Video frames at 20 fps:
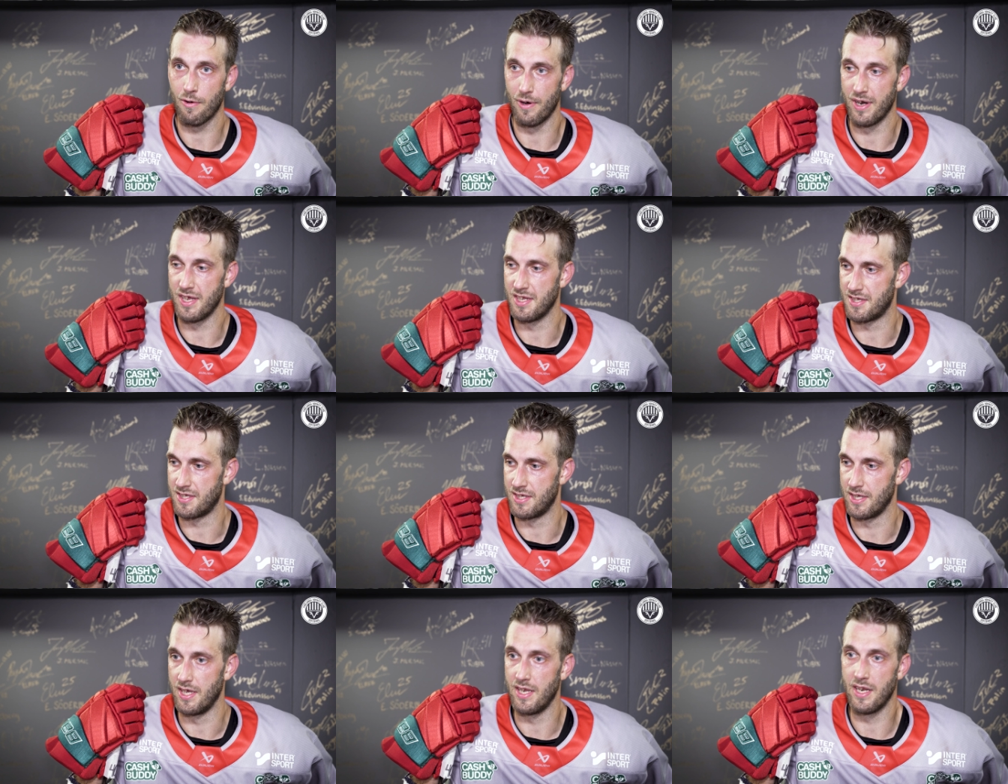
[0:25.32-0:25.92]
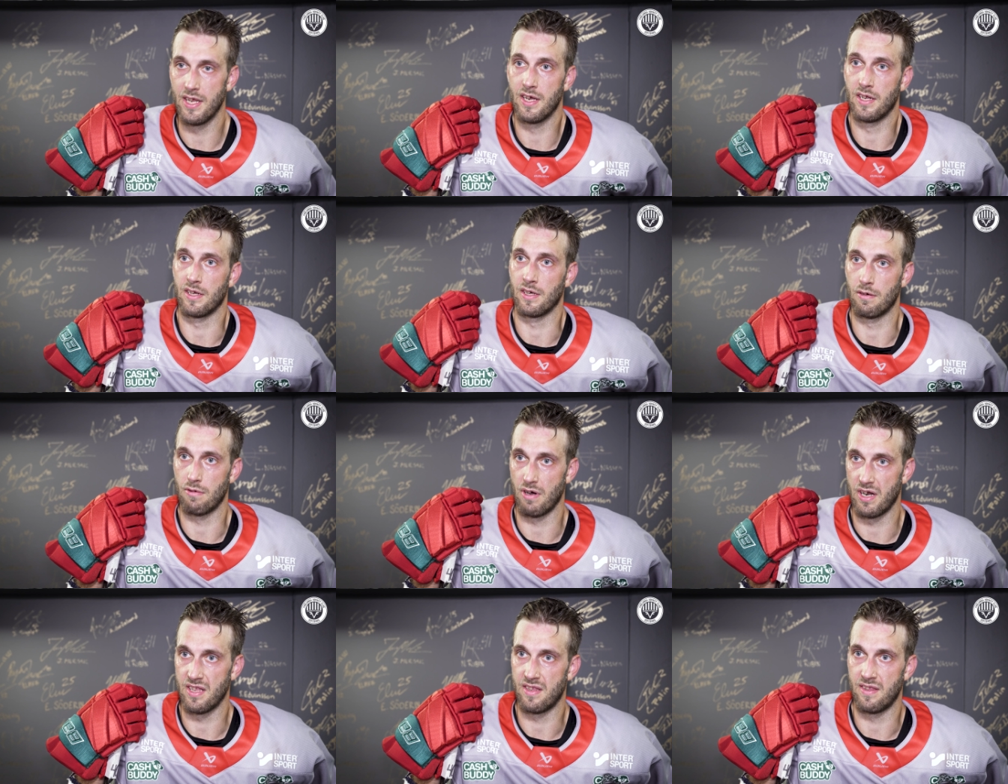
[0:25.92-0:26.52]
great city and
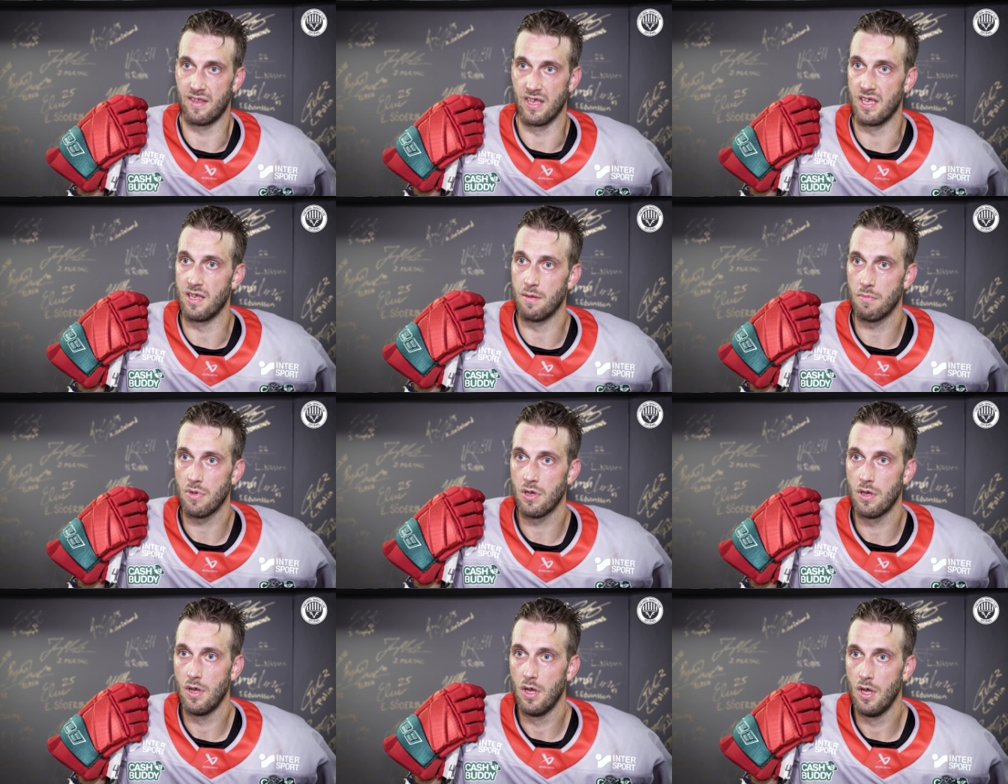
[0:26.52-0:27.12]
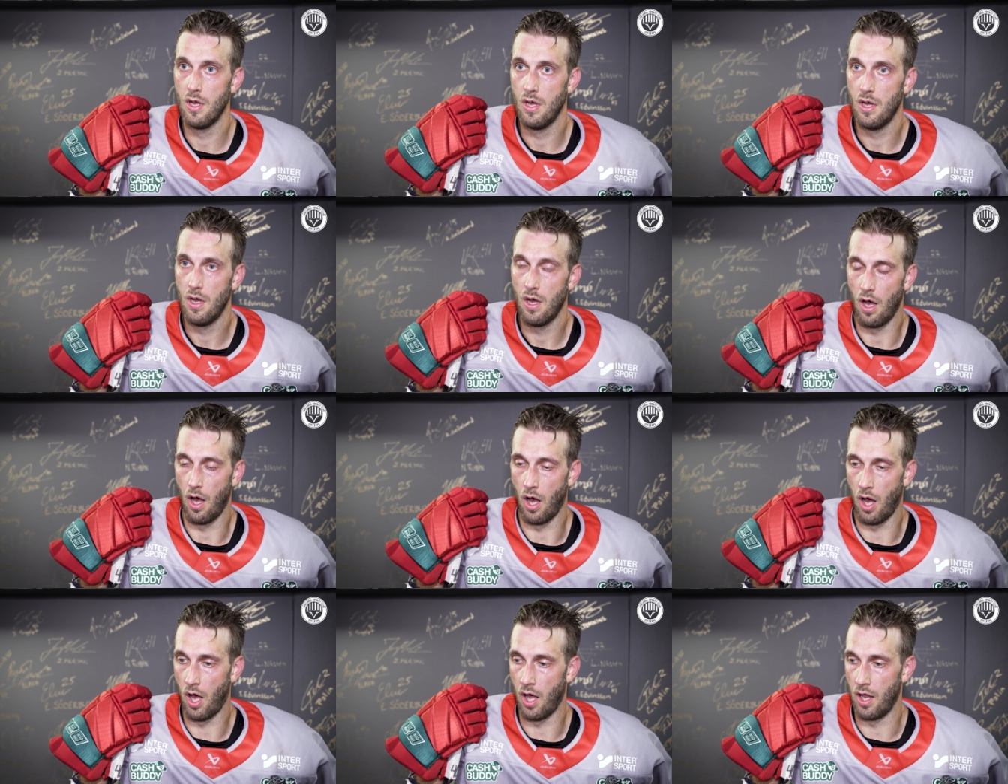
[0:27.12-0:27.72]
great team,
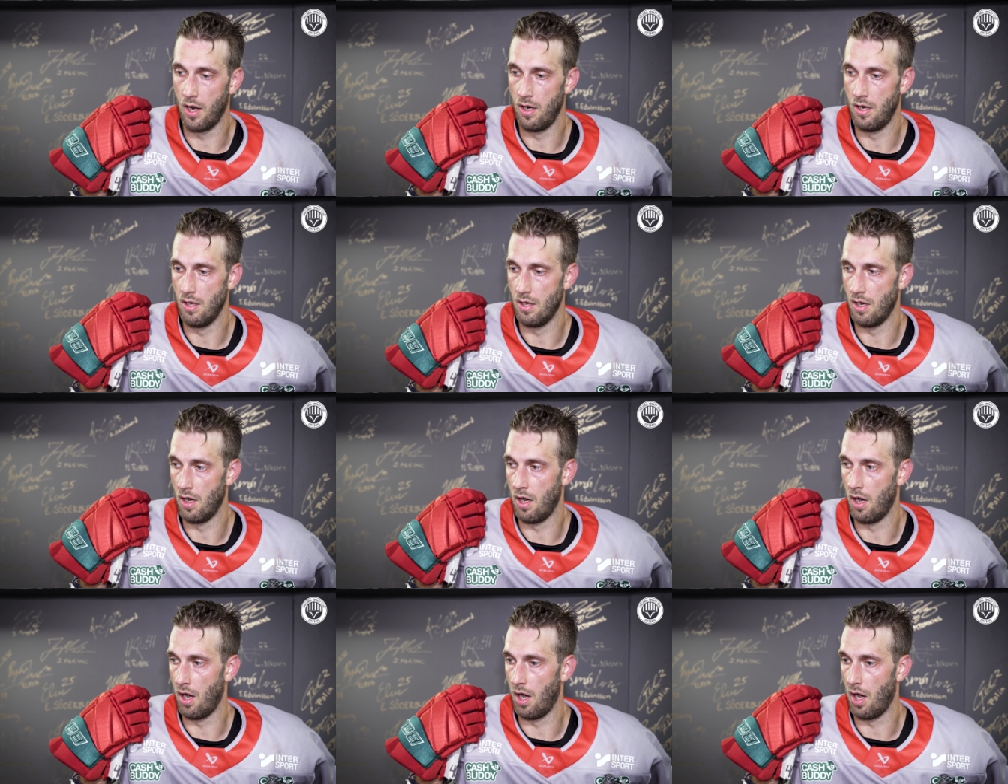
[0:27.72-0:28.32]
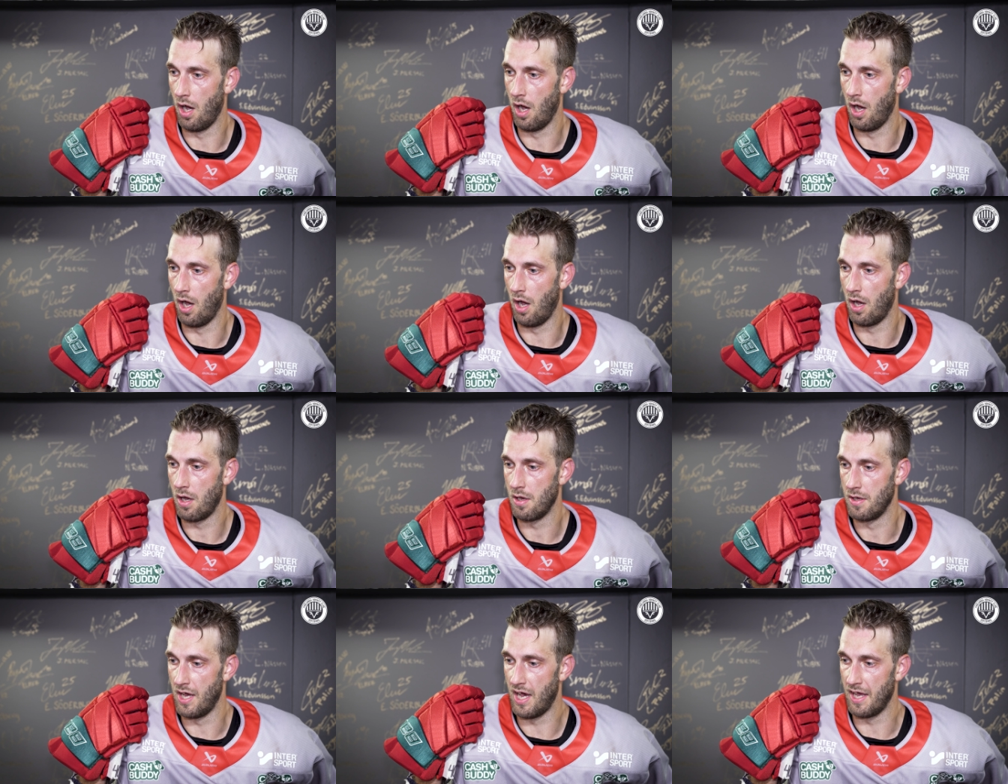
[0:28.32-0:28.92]
and
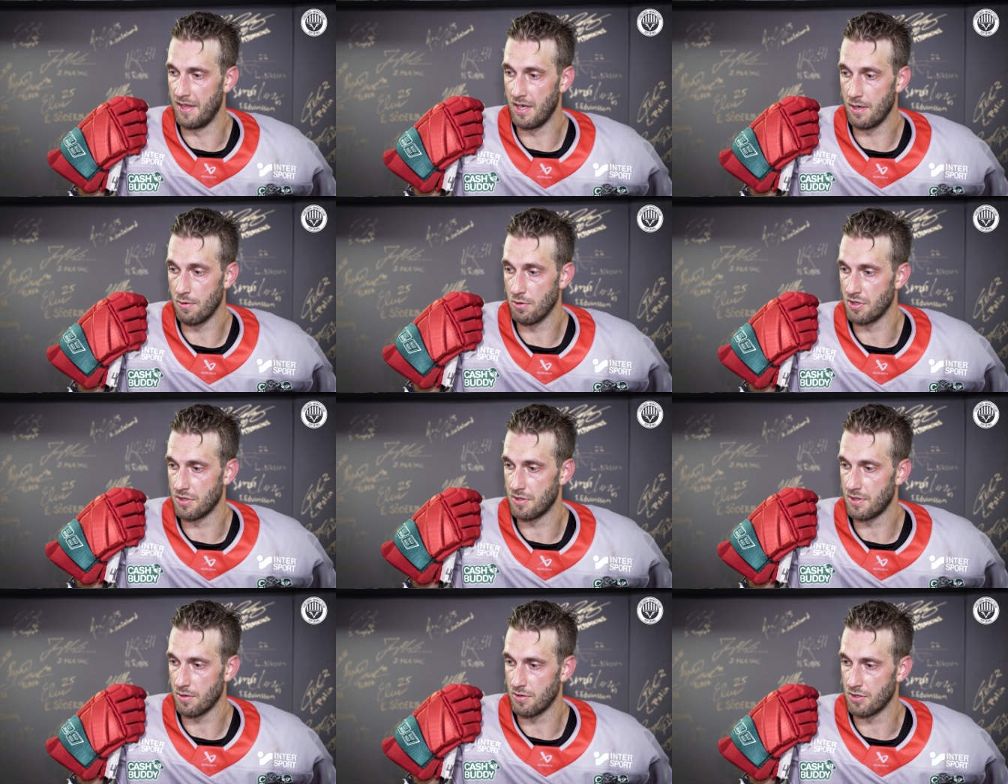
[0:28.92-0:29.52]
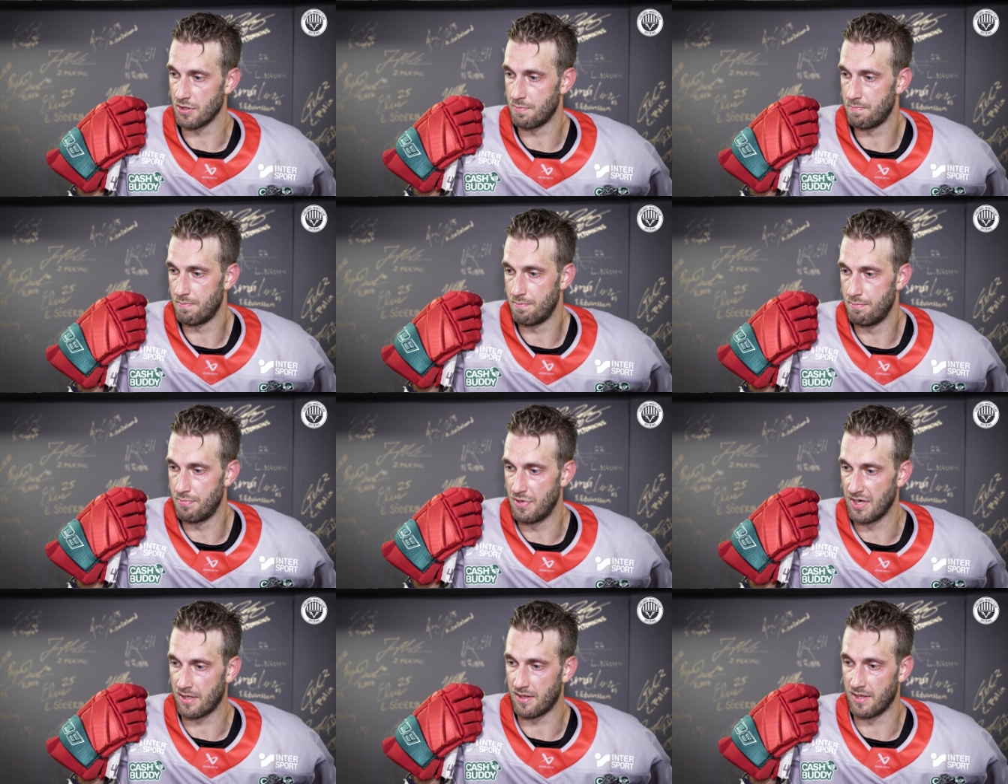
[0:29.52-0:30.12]
yeah, that was that was
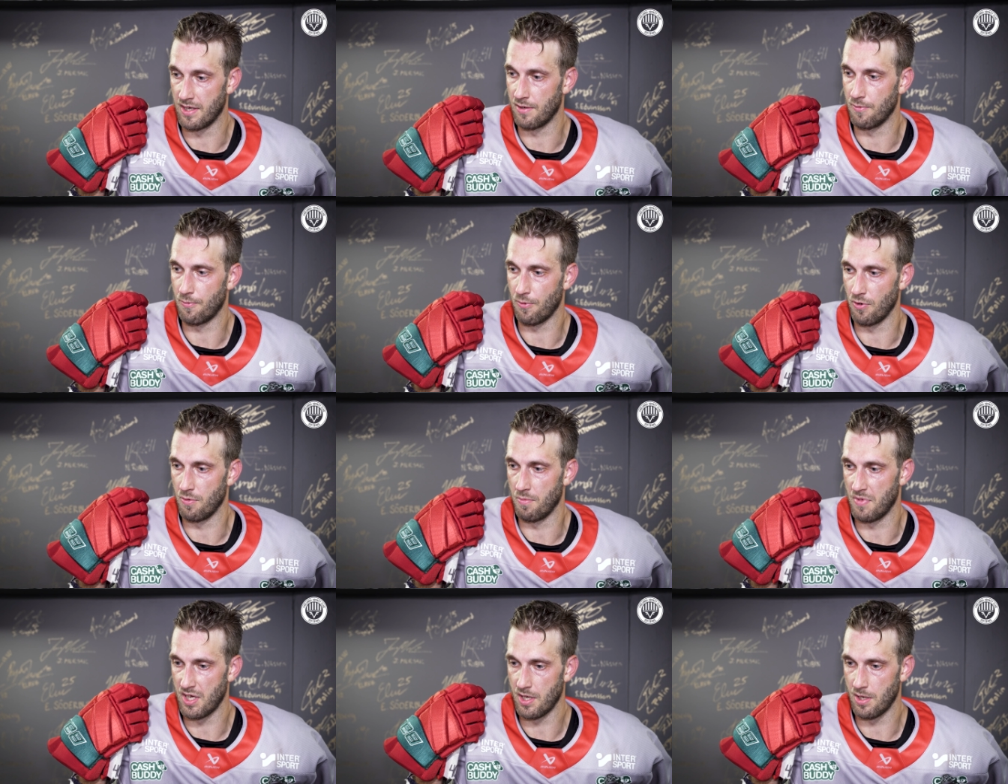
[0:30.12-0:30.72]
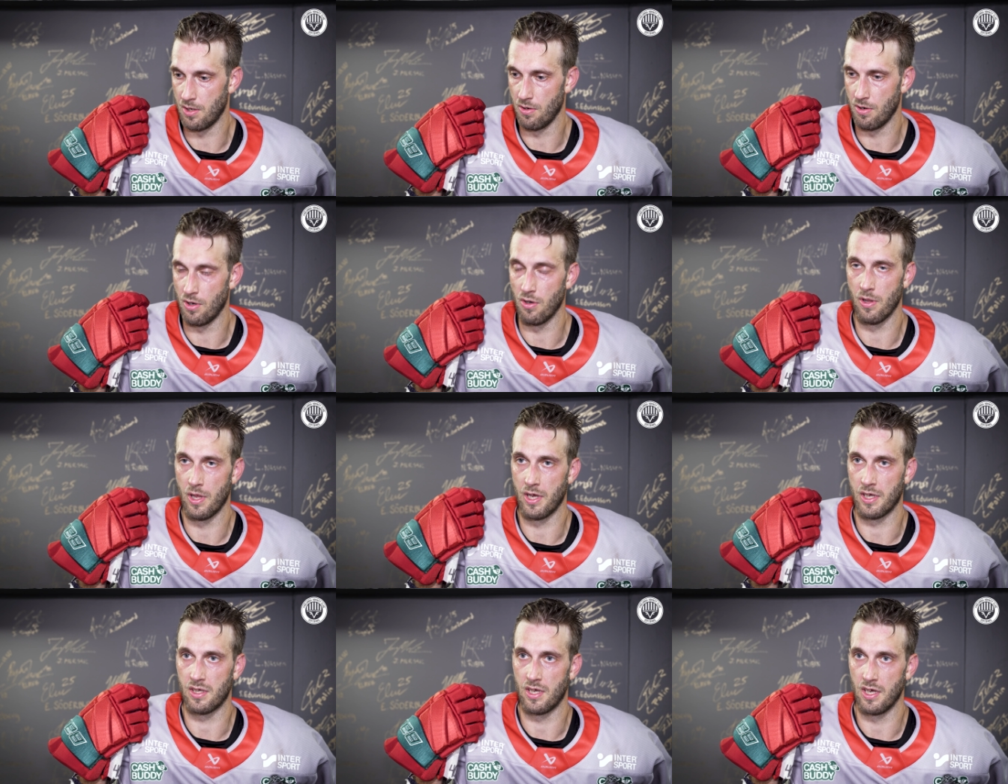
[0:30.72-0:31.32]
big thing for me, you know,
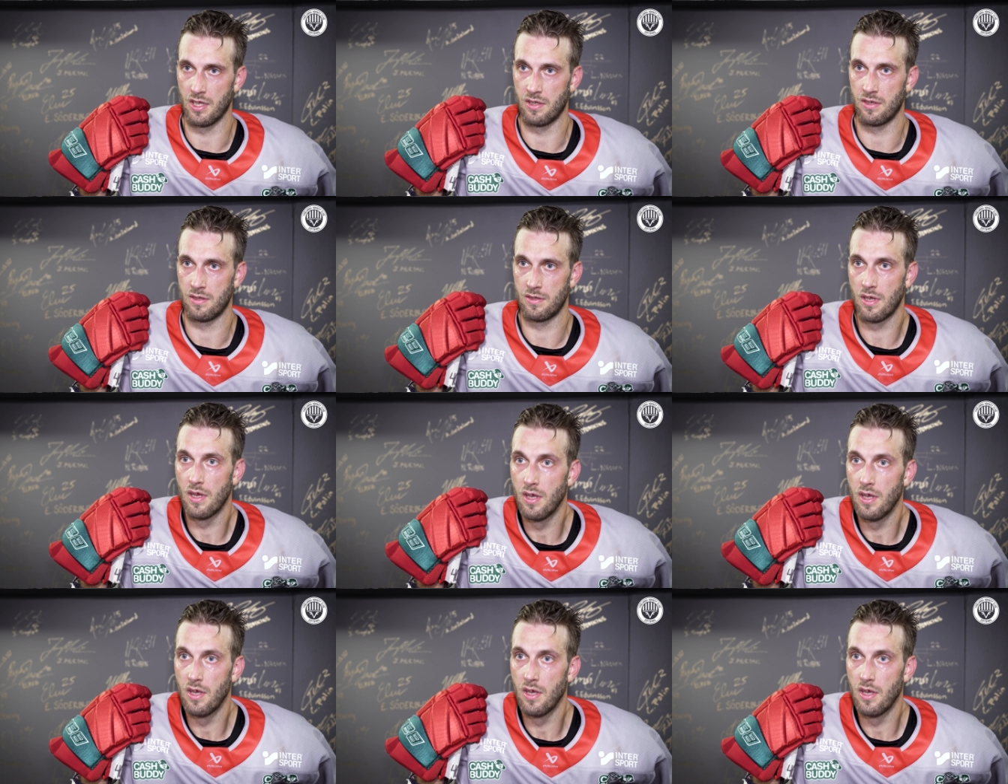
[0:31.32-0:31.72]
like get